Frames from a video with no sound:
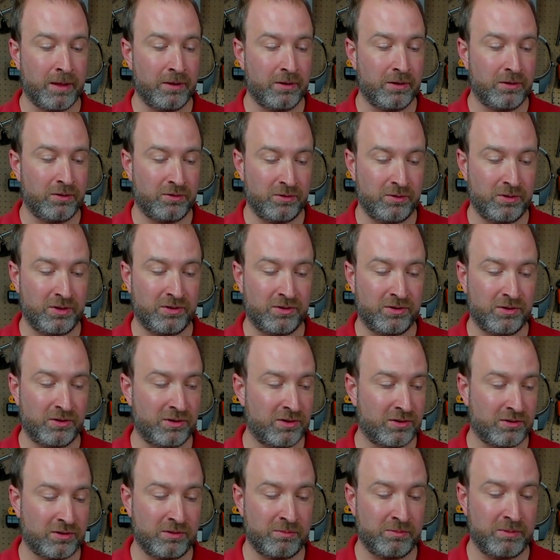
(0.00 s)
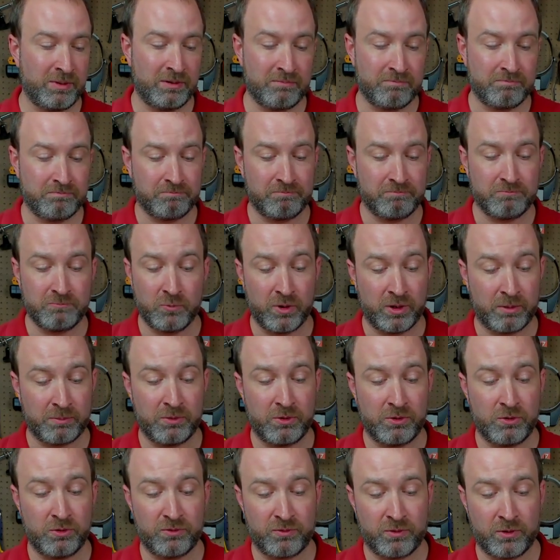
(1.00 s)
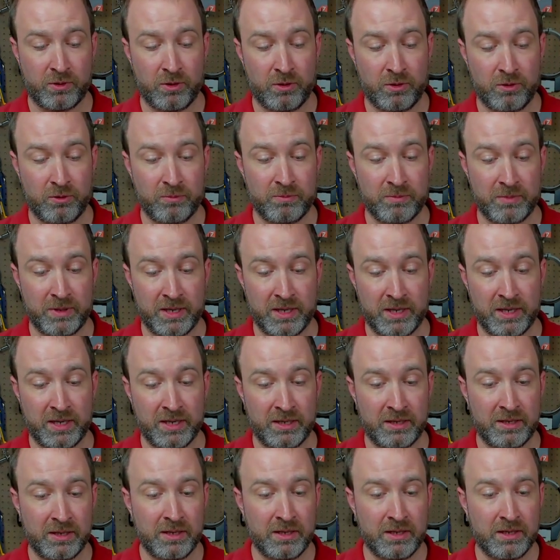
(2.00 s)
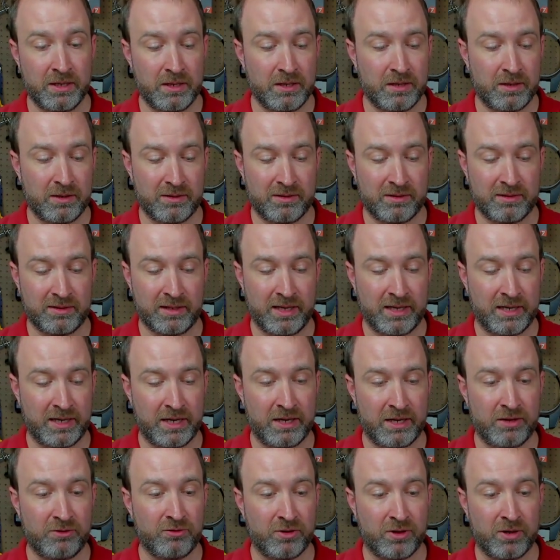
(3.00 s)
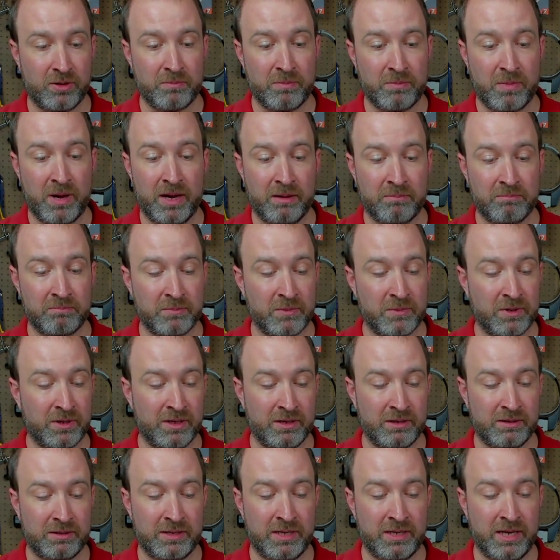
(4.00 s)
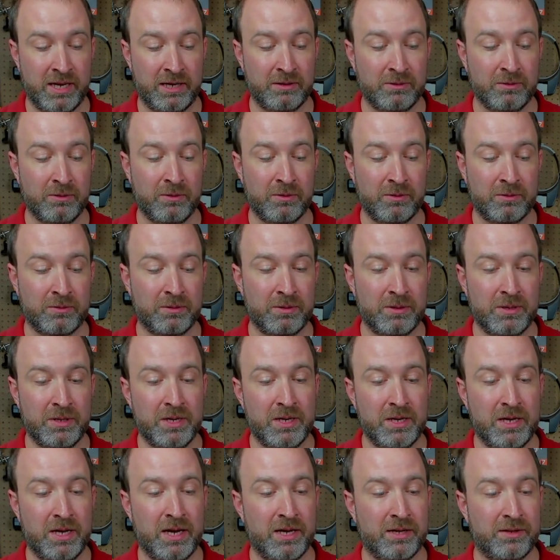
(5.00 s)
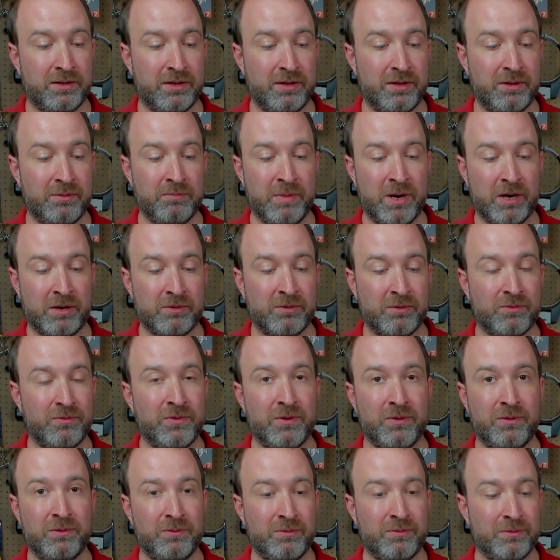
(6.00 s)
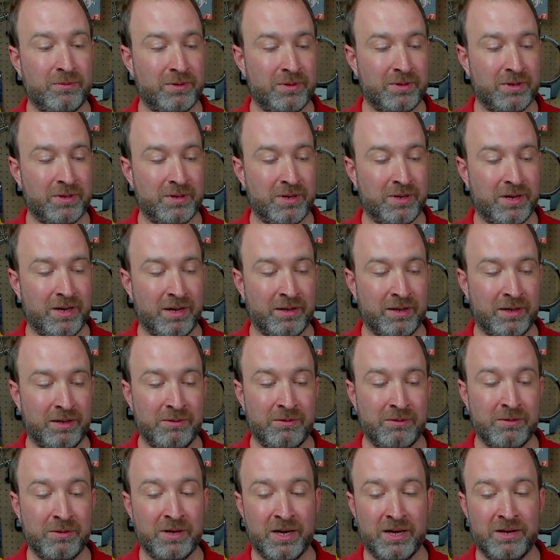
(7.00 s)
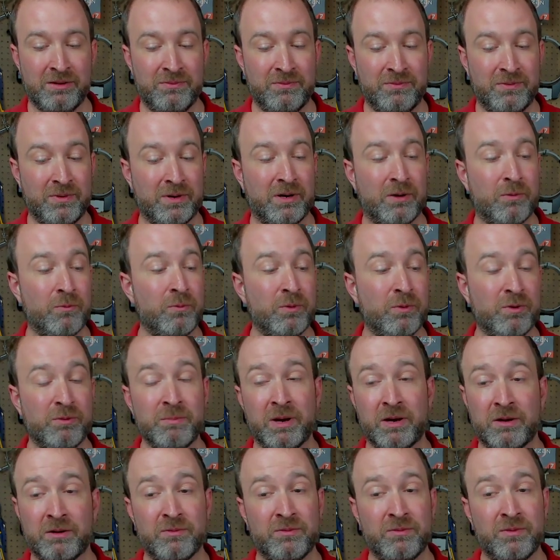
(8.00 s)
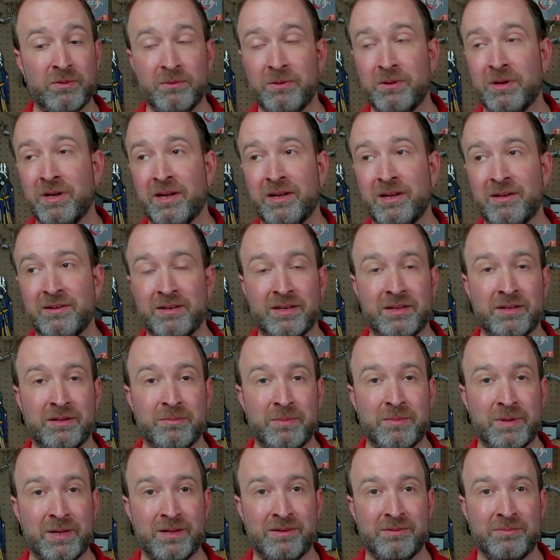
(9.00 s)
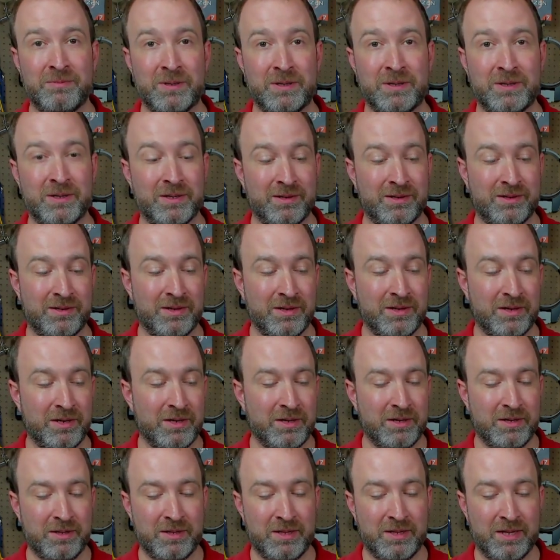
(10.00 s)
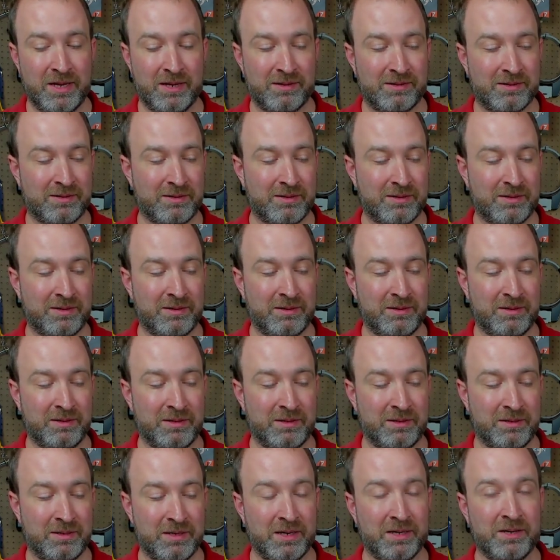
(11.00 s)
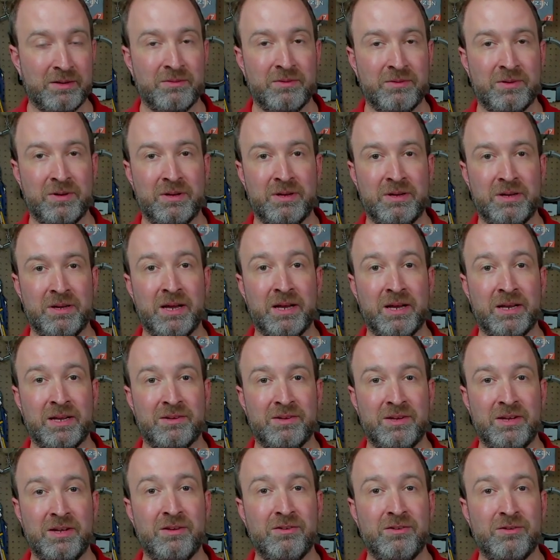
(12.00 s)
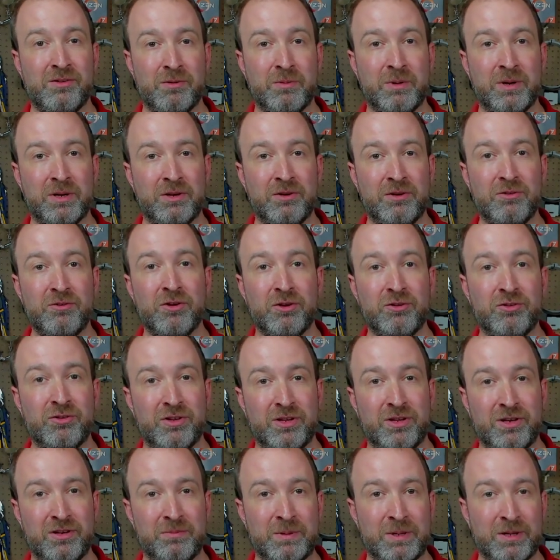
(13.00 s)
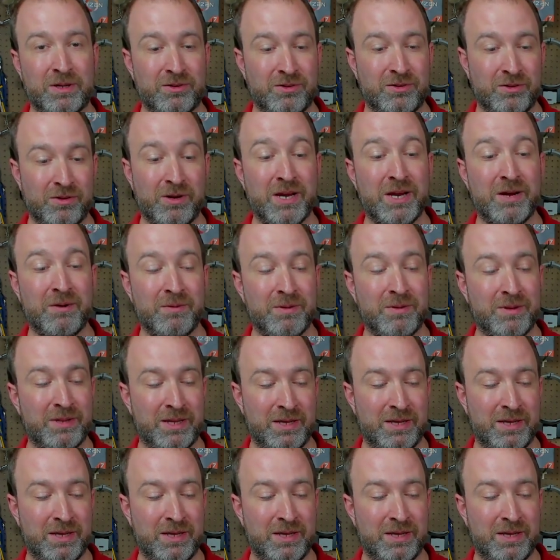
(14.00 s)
So this is going to be what I'm going to use for home. And slight edge, I'm going to take a look at the microphone. I'll let you guys figure out what microphone you guys like the best, because that's kind of I guess the easier way to judge things, because you're hearing